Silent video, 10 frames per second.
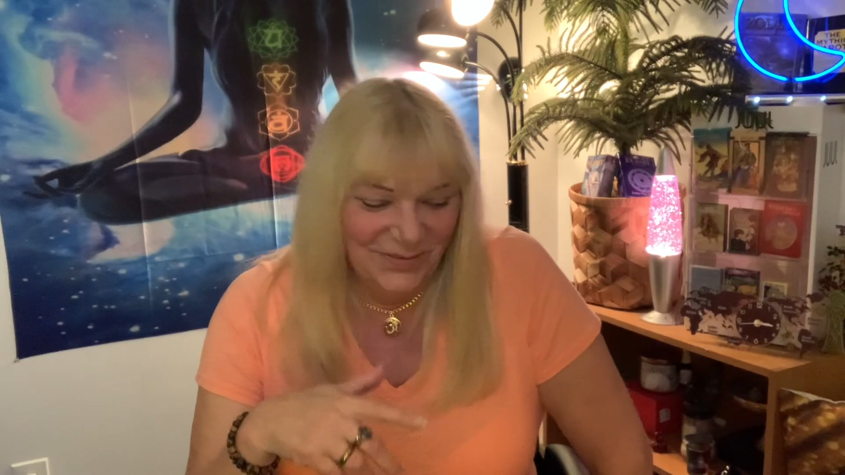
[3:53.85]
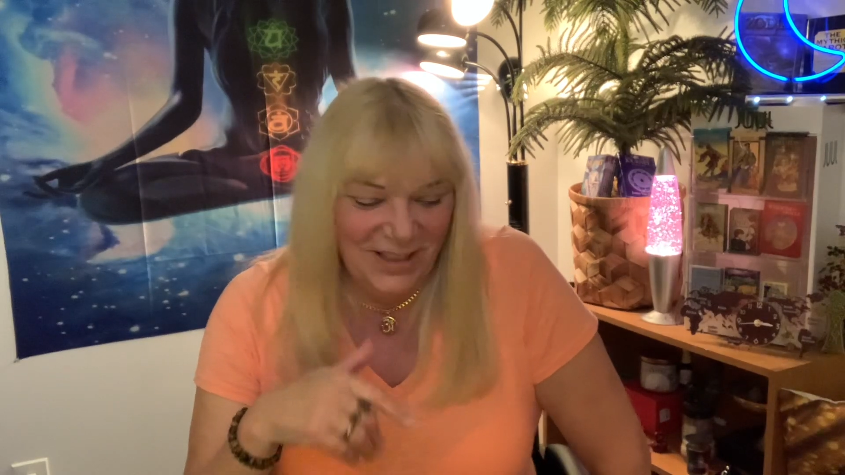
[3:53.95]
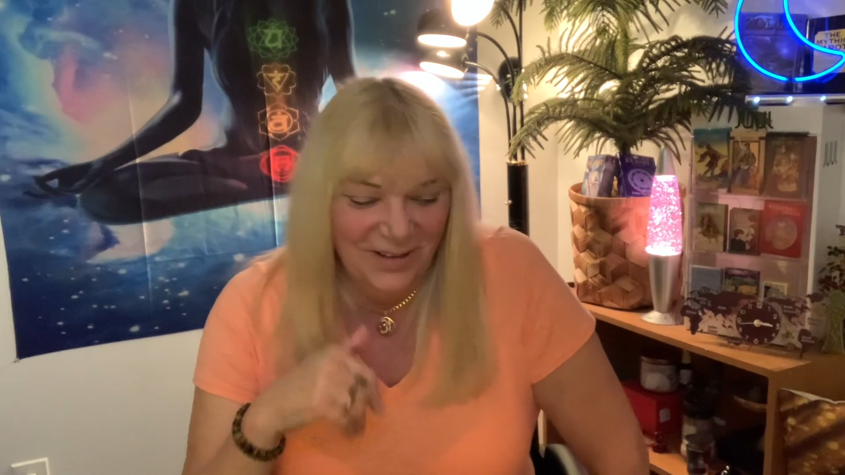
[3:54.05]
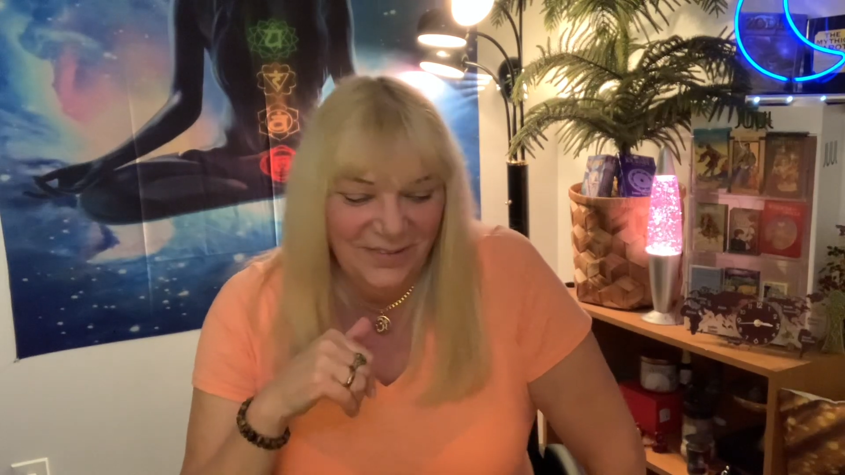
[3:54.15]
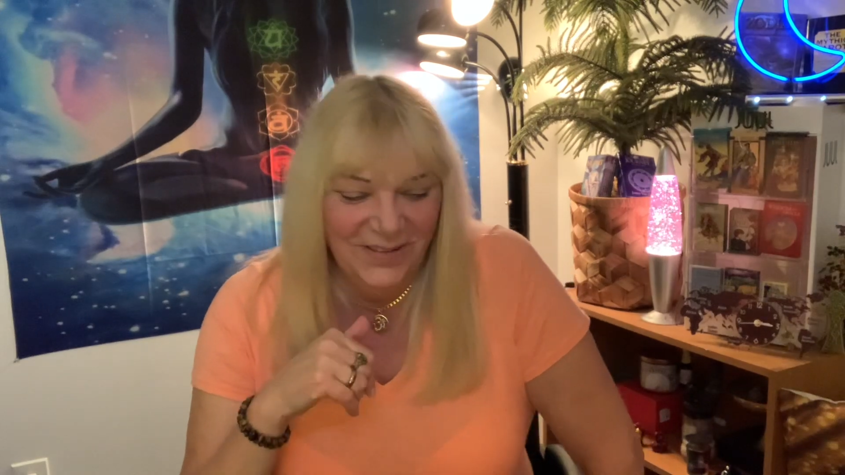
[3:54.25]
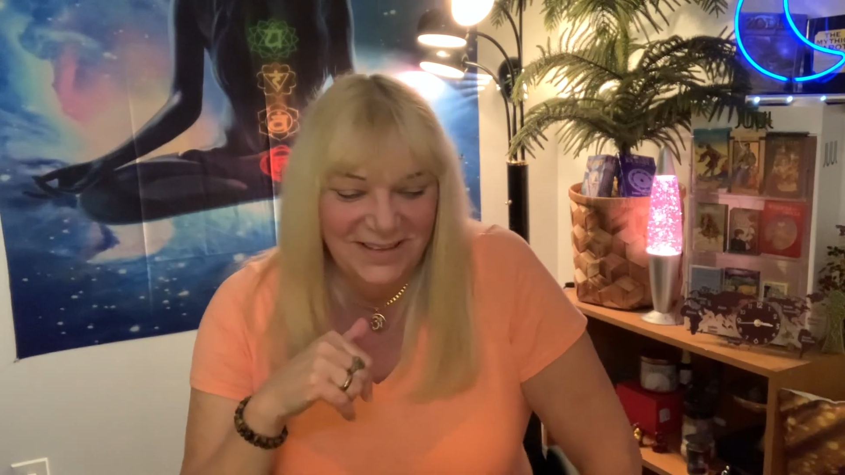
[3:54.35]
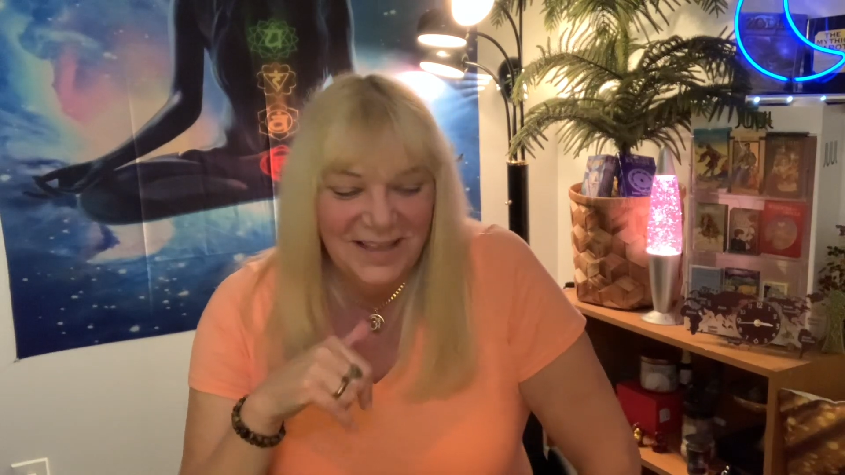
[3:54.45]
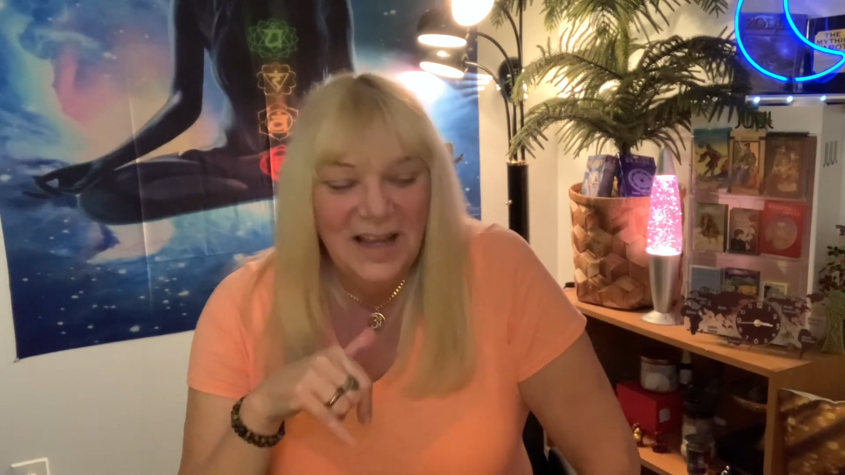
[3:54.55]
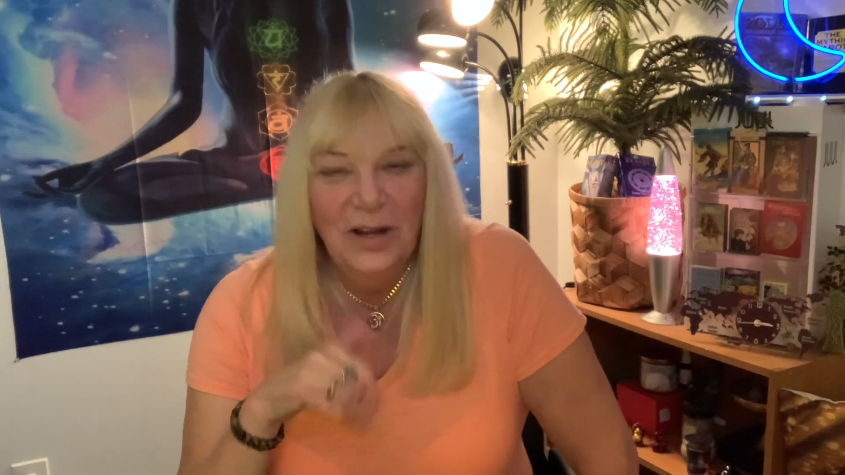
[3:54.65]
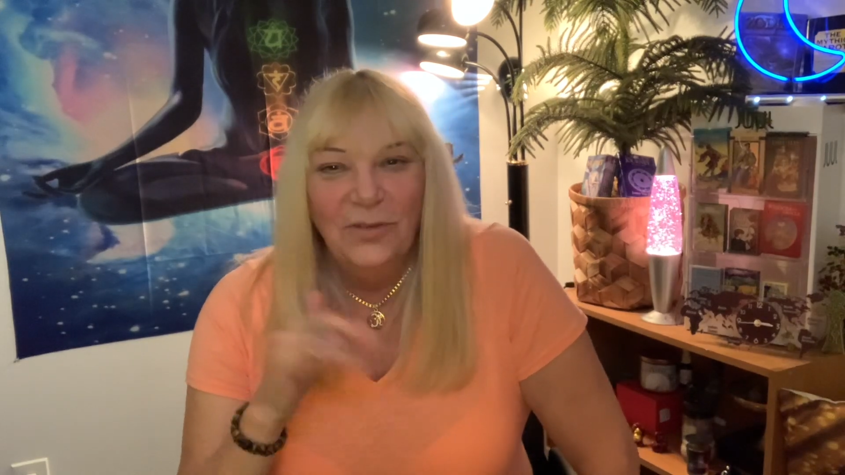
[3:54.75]
below if this
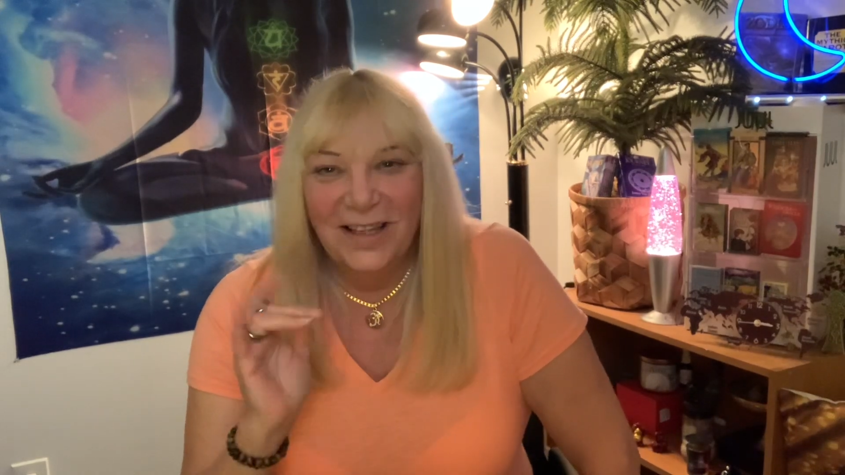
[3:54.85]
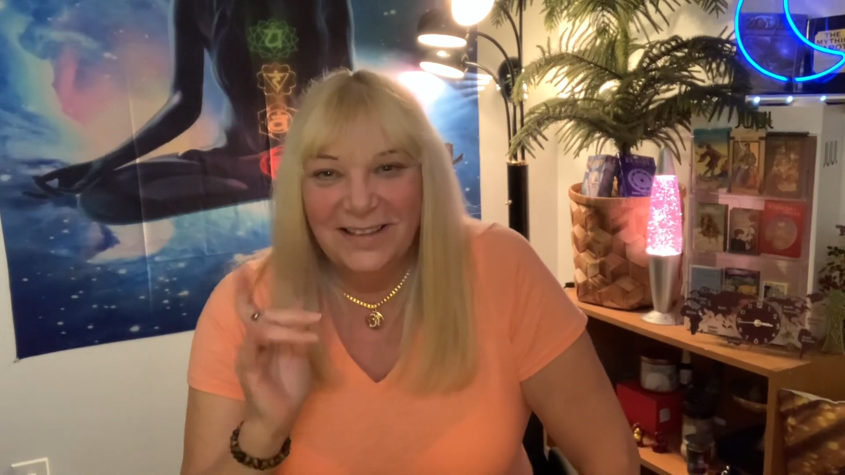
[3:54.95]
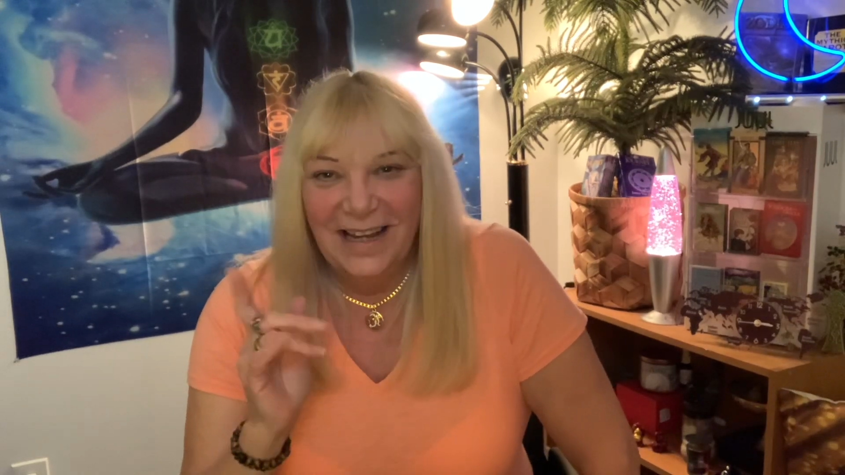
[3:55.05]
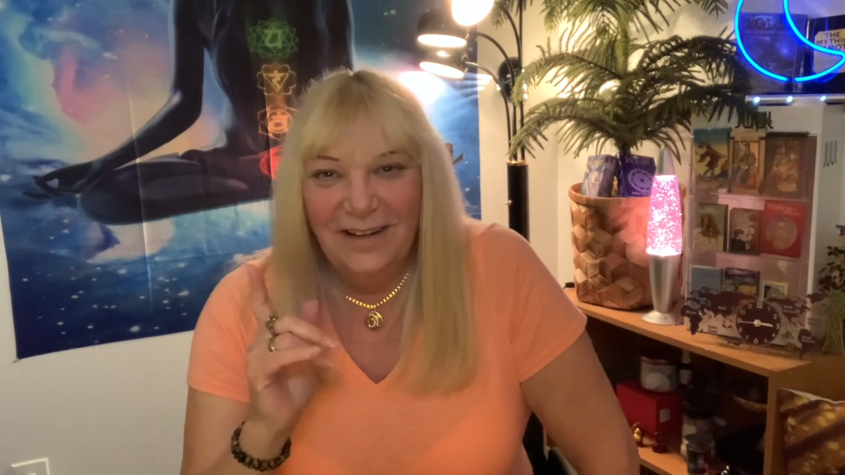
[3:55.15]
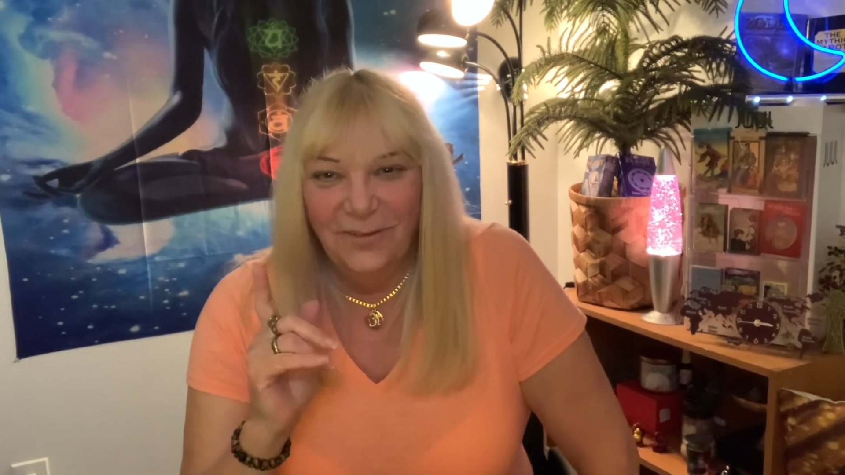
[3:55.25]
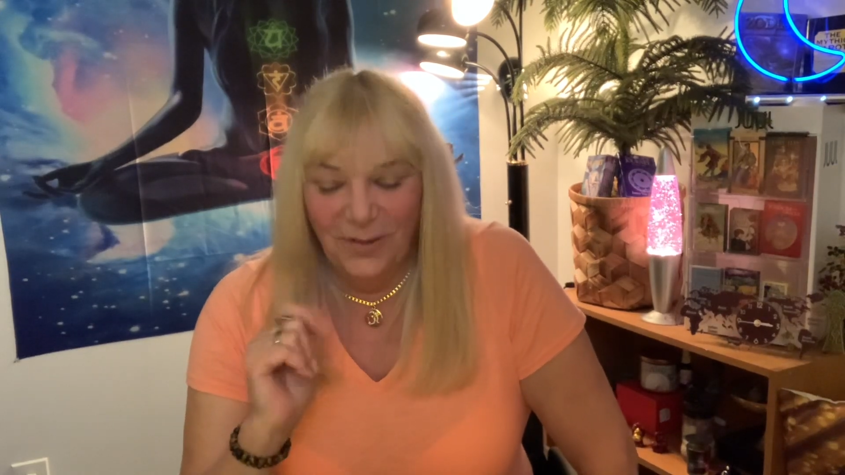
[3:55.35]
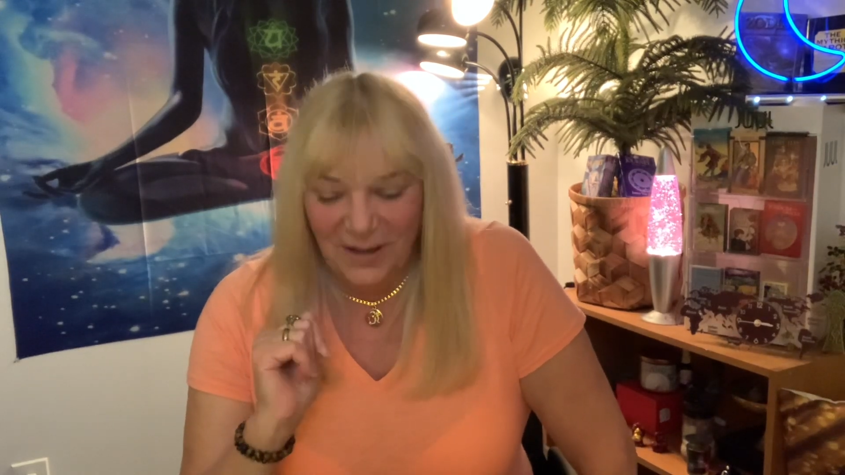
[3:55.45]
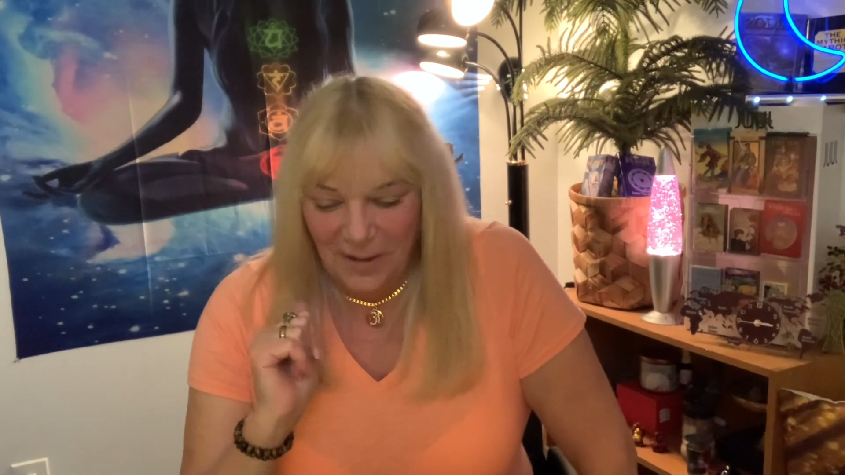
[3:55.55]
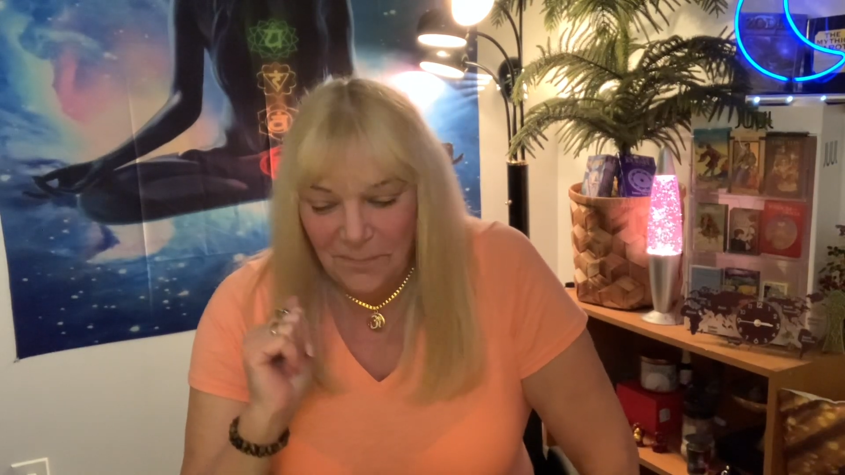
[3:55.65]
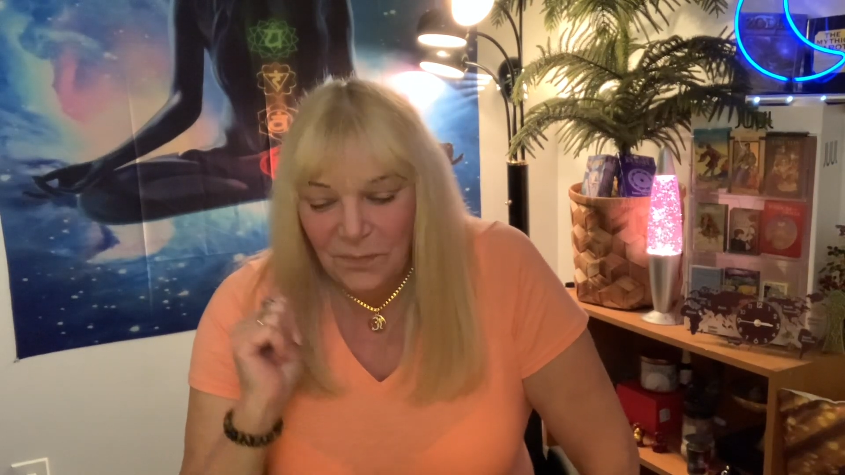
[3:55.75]
resonated for
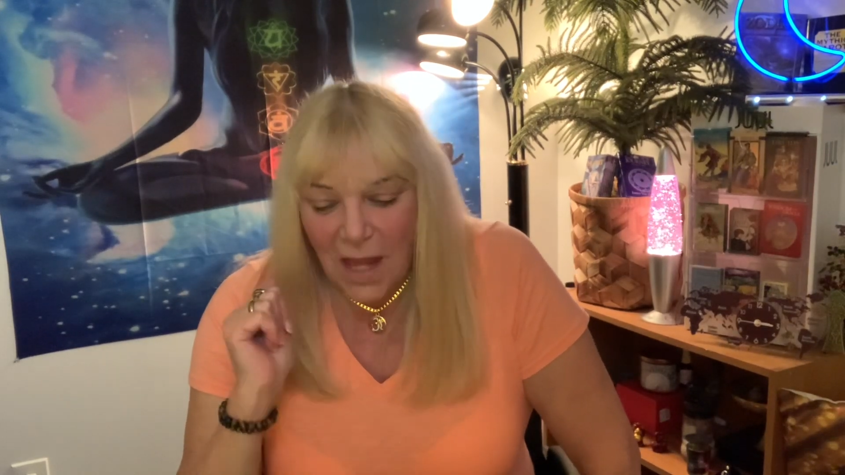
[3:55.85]
you.